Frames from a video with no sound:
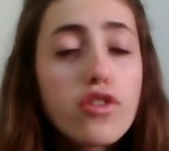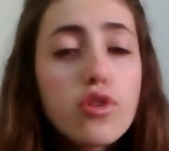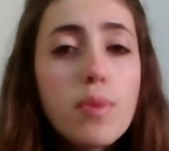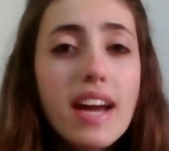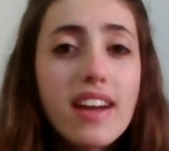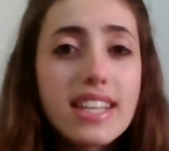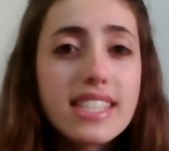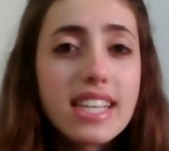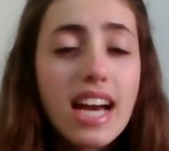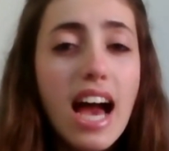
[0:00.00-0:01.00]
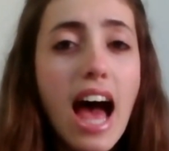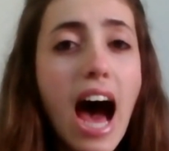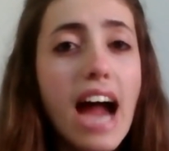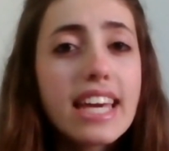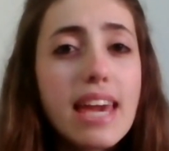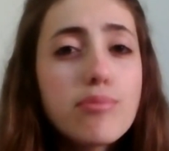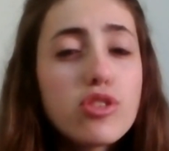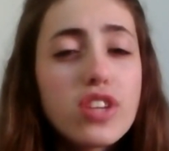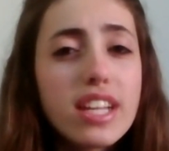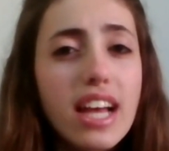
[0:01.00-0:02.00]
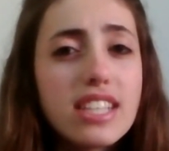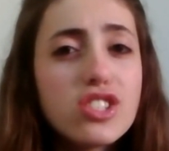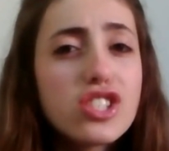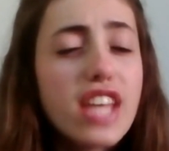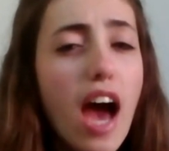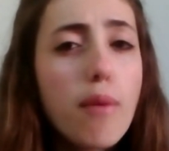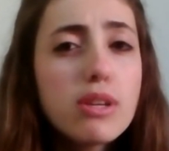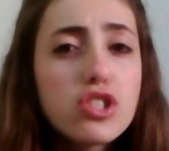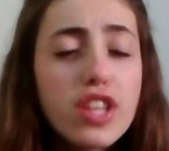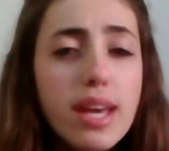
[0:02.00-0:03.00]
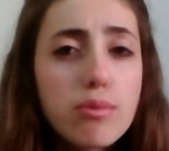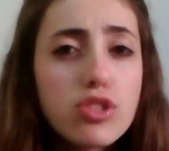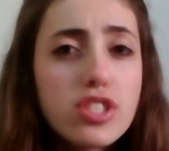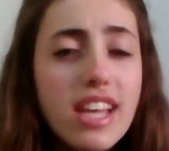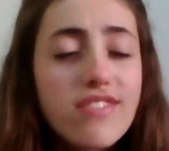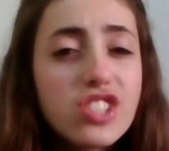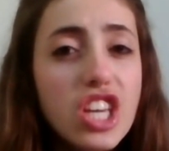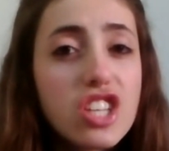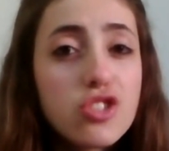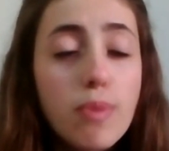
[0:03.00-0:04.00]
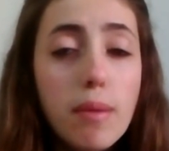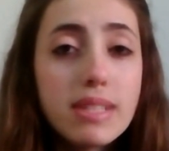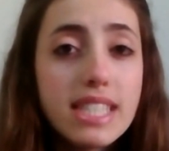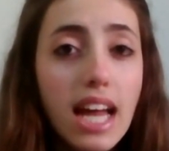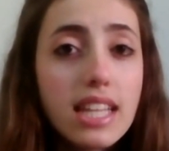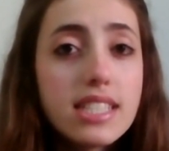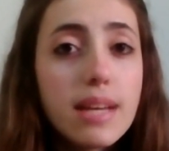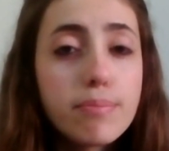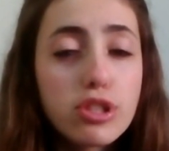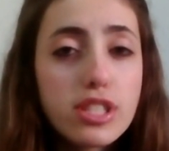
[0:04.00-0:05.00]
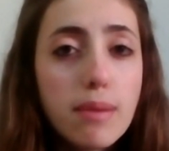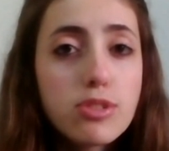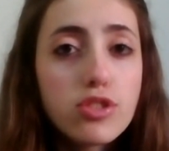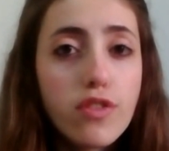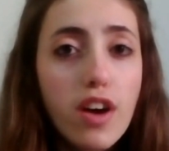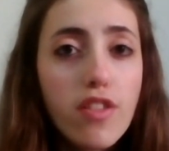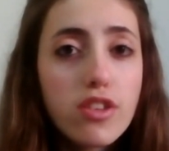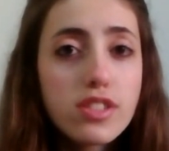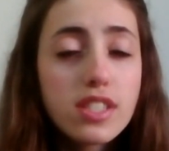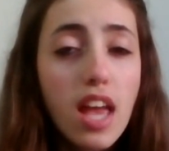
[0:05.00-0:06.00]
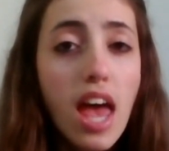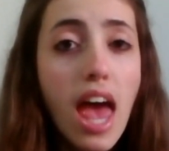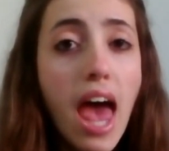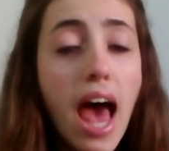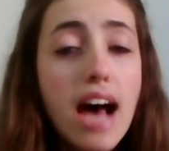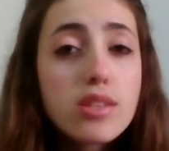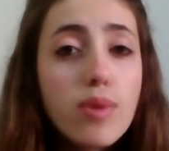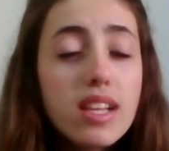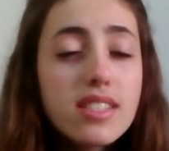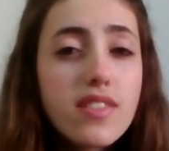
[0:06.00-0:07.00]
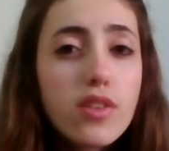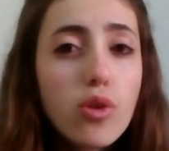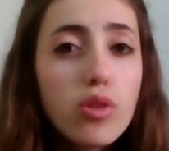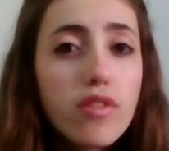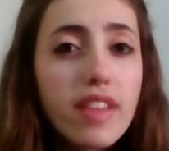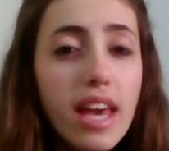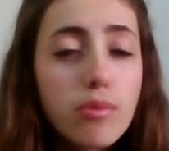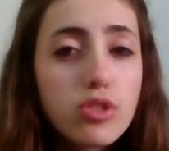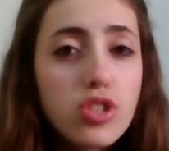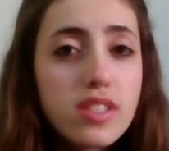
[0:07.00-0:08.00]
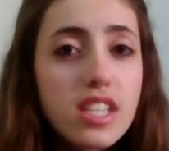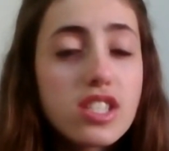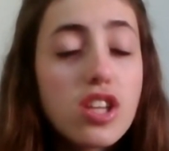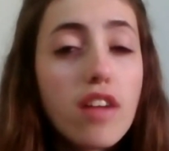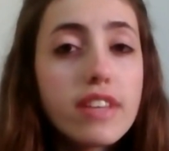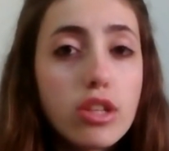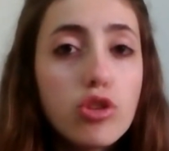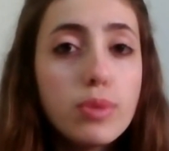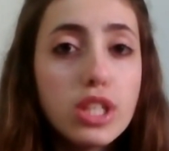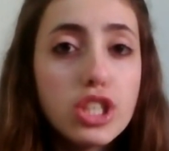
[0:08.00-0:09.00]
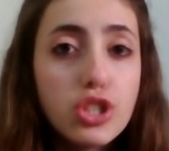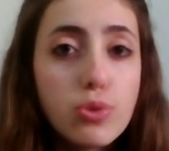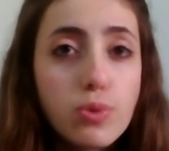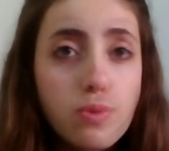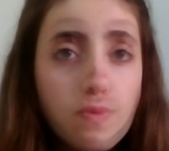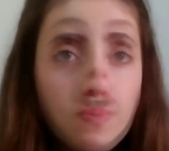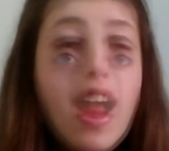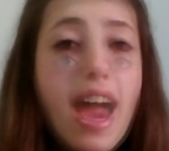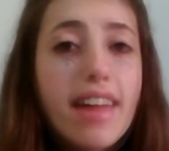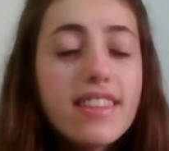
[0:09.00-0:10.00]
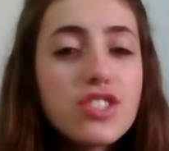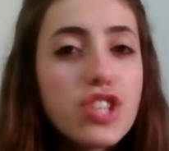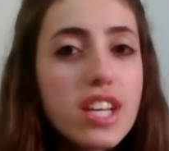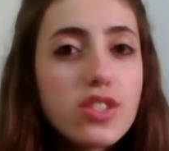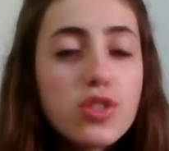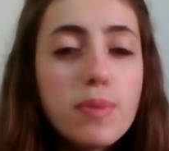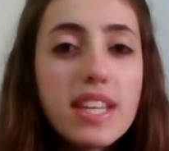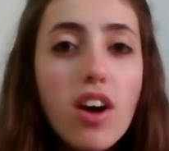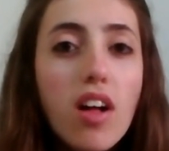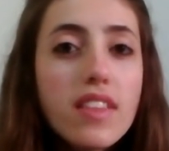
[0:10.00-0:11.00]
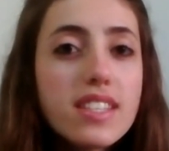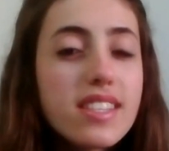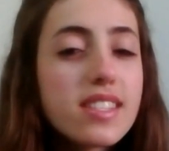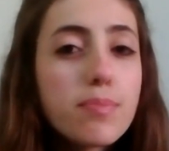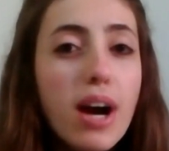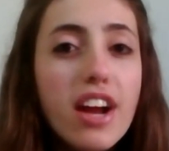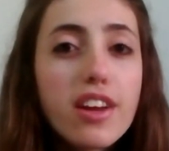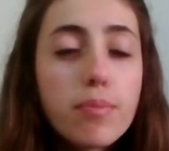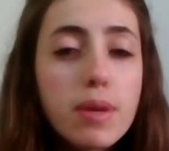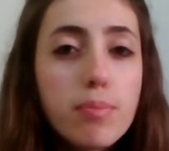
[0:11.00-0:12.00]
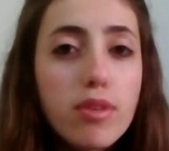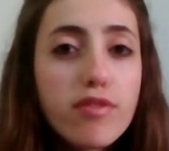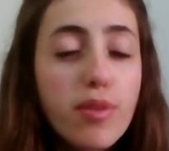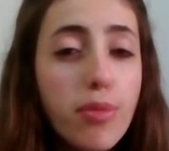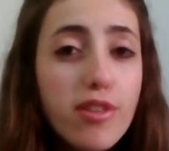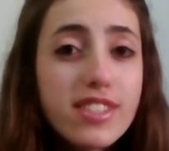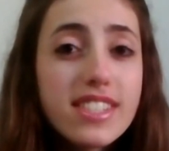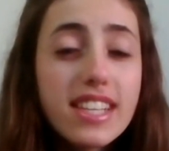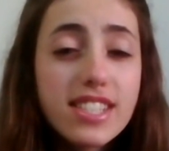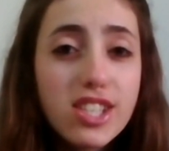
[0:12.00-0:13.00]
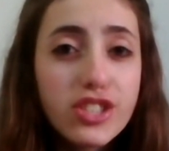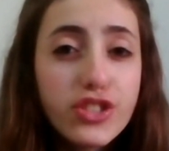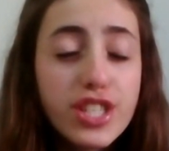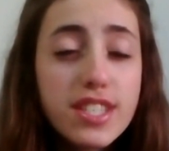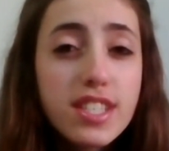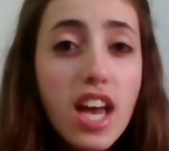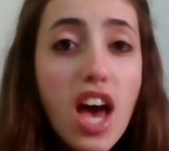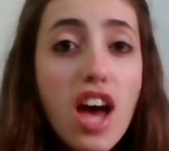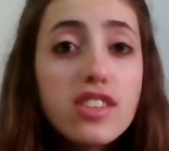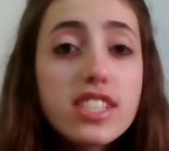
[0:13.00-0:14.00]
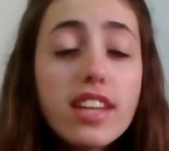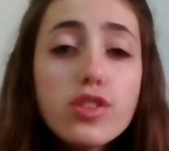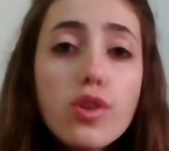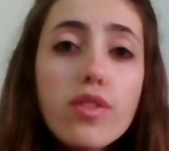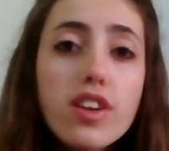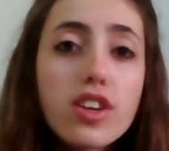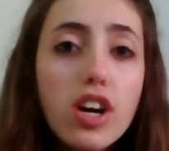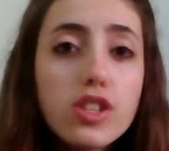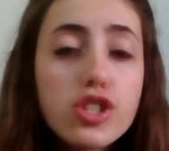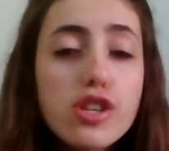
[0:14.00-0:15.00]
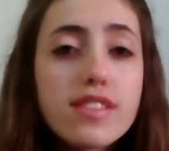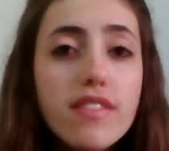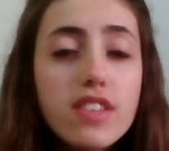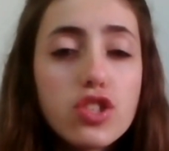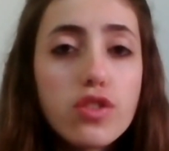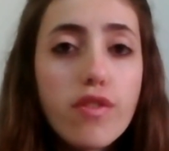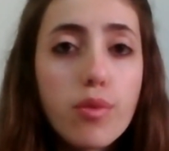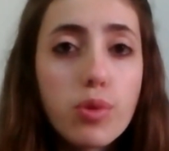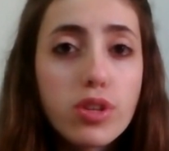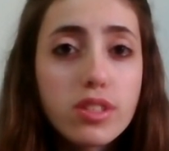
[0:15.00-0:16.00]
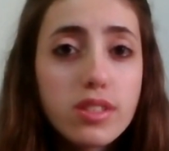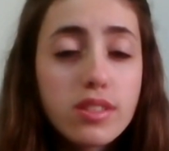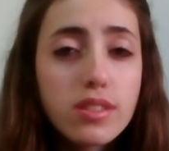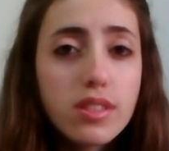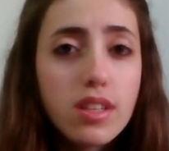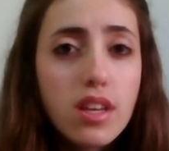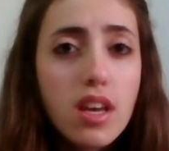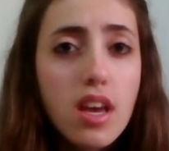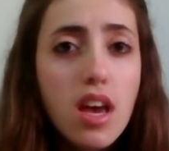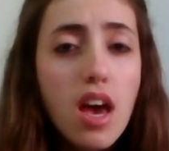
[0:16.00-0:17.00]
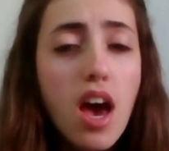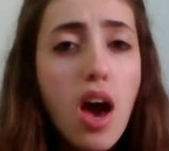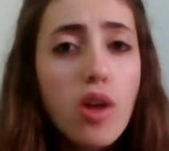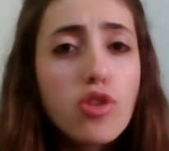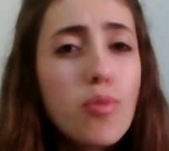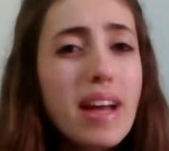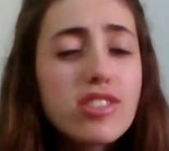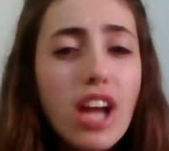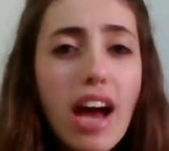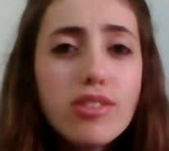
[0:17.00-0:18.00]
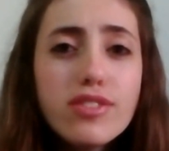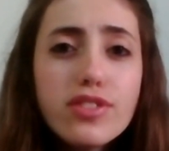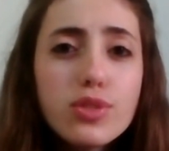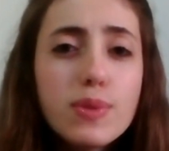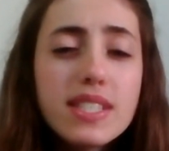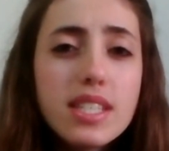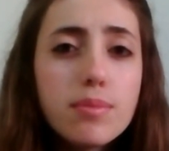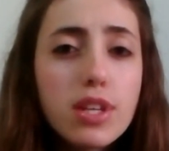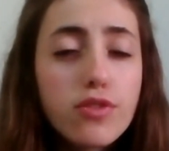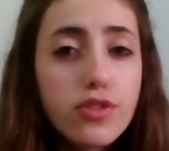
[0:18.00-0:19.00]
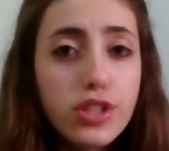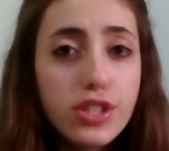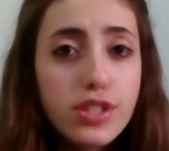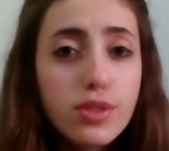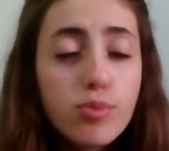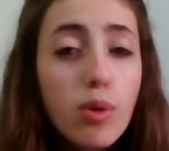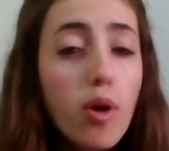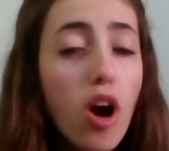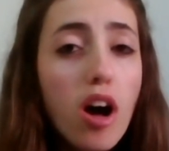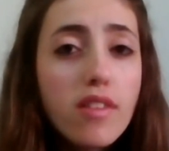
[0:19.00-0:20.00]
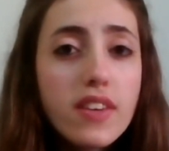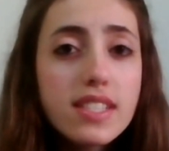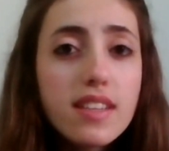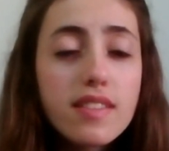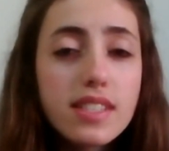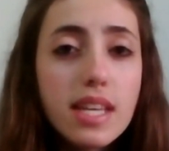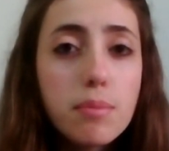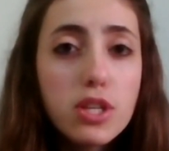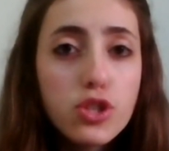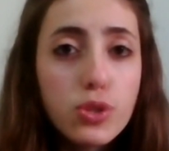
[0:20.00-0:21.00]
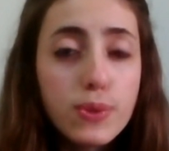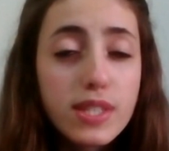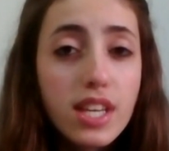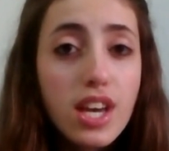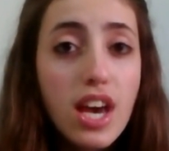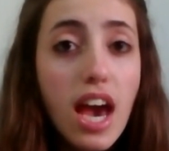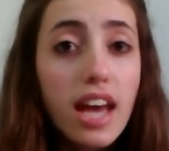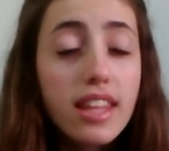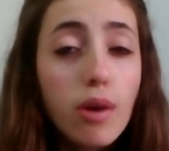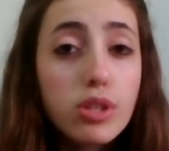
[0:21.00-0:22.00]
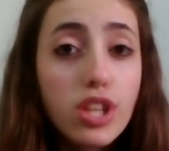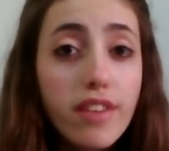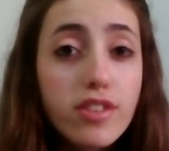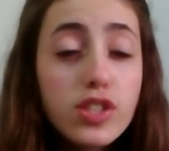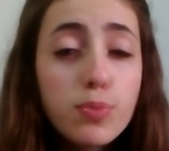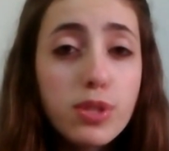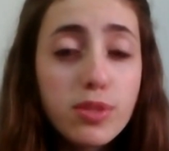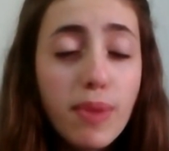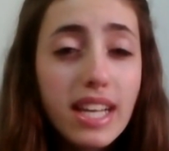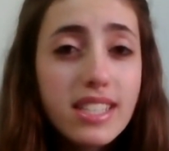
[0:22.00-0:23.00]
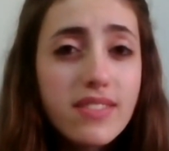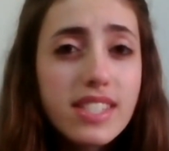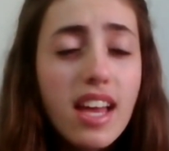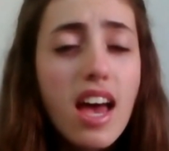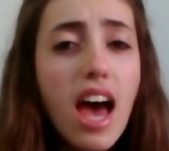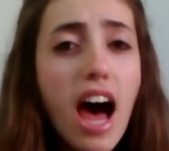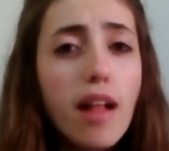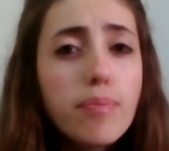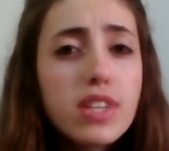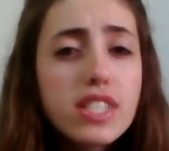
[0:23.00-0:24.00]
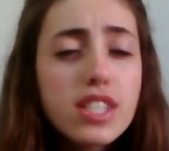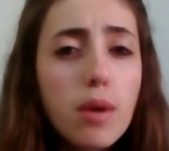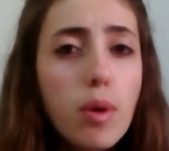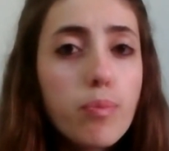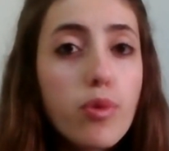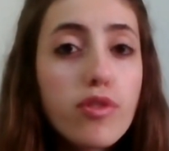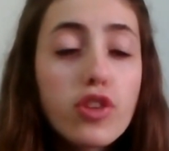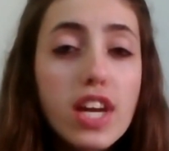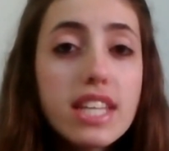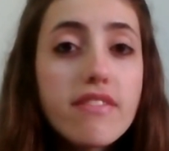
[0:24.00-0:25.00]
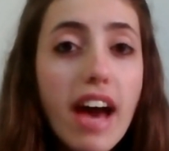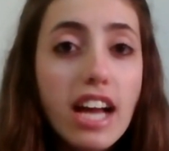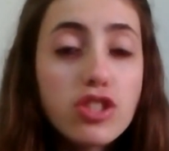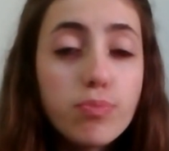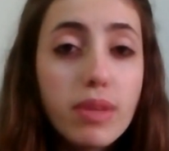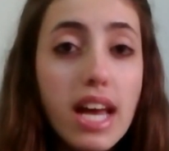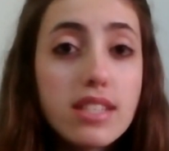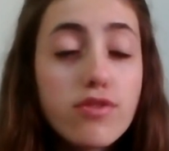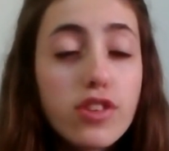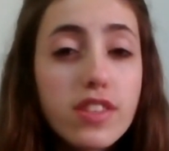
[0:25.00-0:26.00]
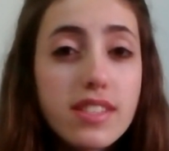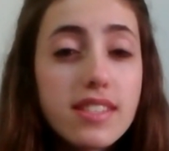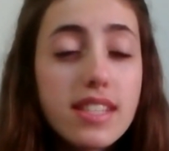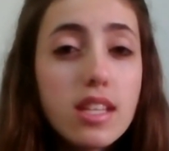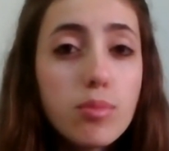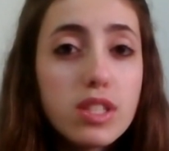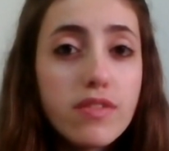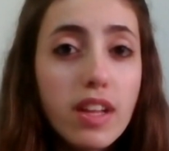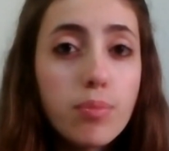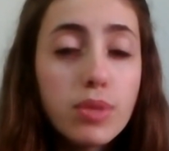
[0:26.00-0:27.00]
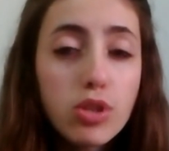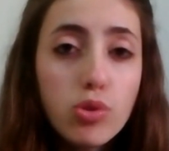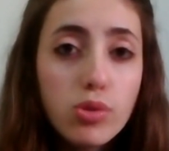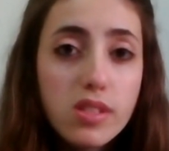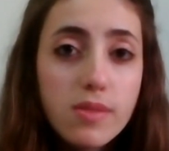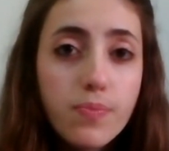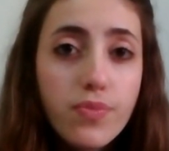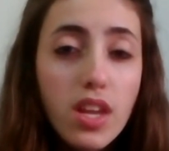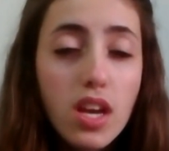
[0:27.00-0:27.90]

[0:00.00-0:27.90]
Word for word: Through my writing, I came to realize just how much languages have changed my mentality and perception of others, as well as the role of languages in solving global issues. I had the chance to meet all these inspiring people from 36 countries, to get to know their cultures and vision of the world. No matter how different we seemed at first, we were all facing the same issues, and our diverse perspectives helped us come up with creative action plans for the Sustainable Development Goals.